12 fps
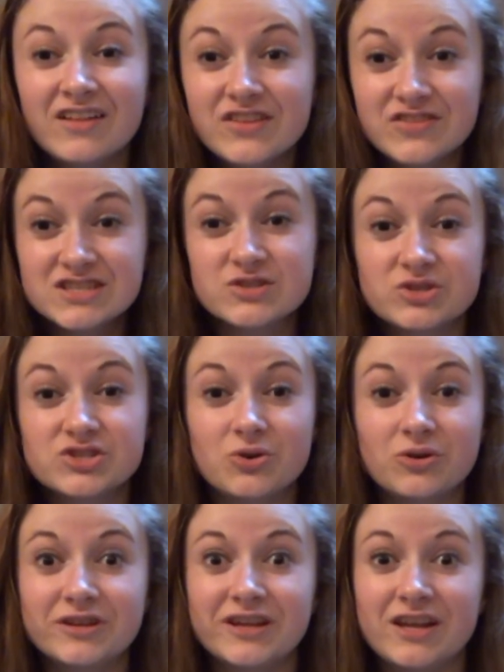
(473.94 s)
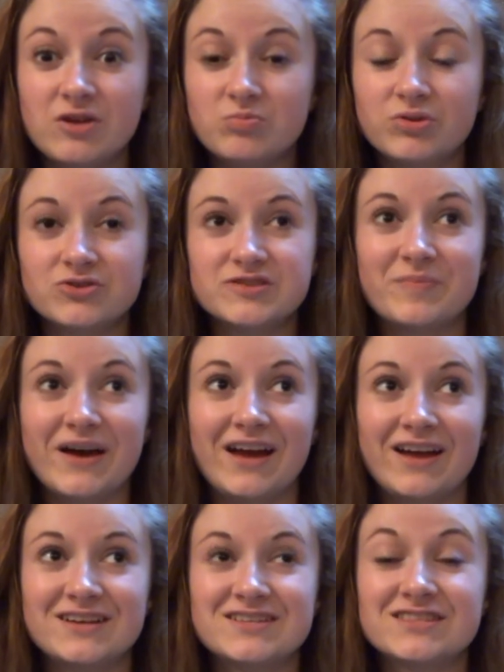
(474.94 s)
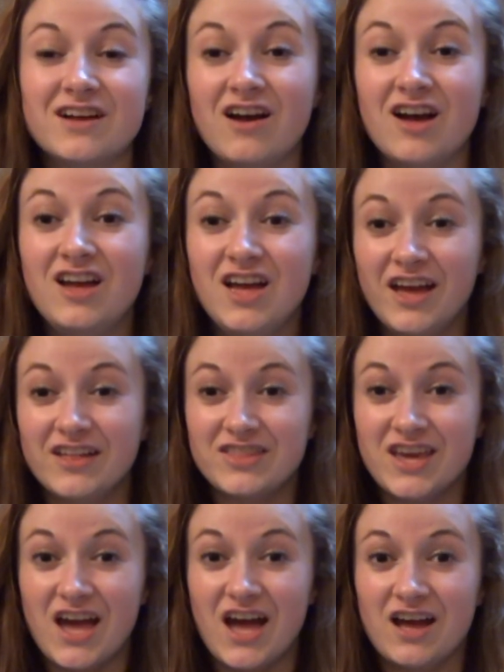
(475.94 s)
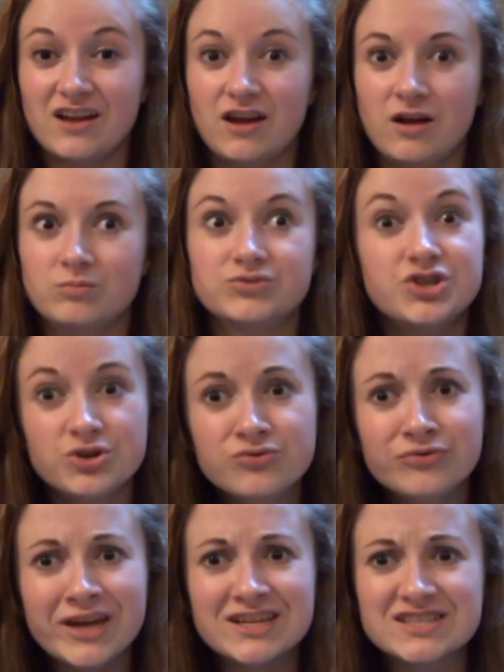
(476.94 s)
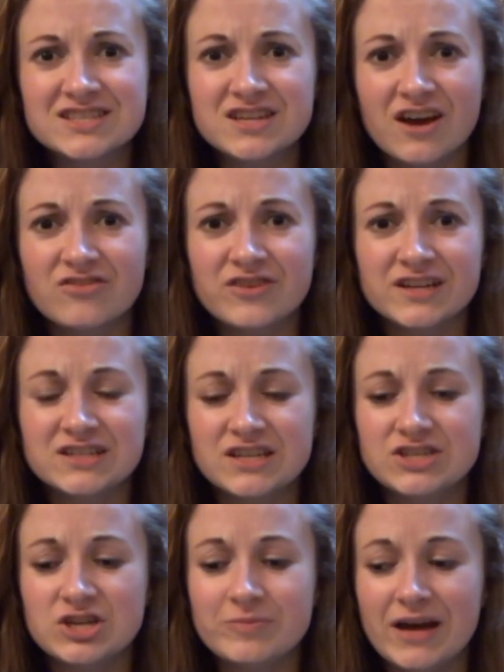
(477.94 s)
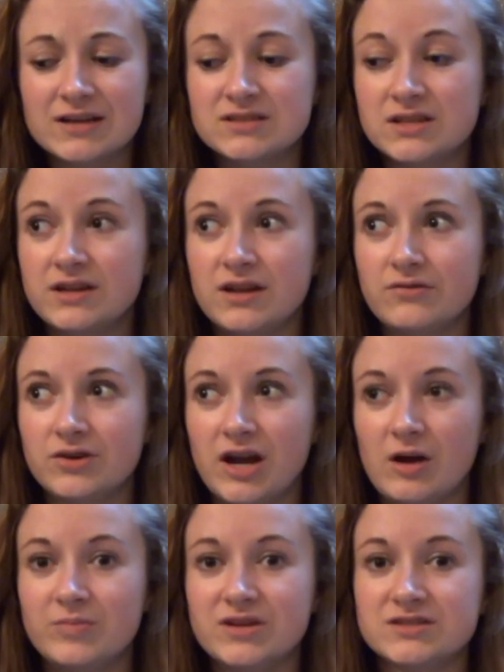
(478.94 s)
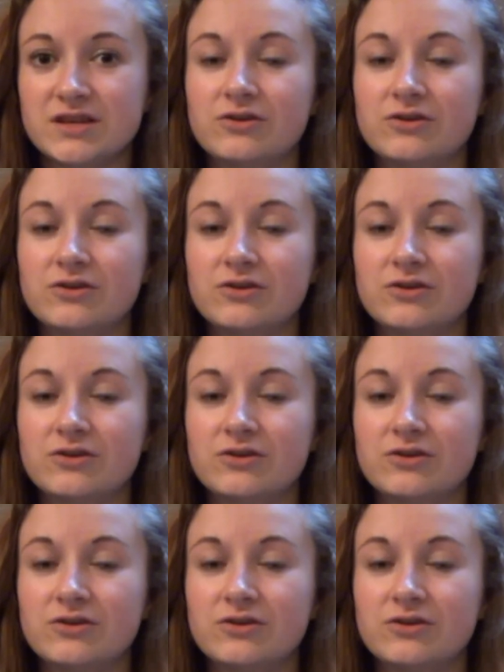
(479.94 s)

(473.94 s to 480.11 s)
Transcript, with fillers: And then this was totally an impulse buy. I saw they had um, Too Faced stuff at TJ Maxx and that never happens.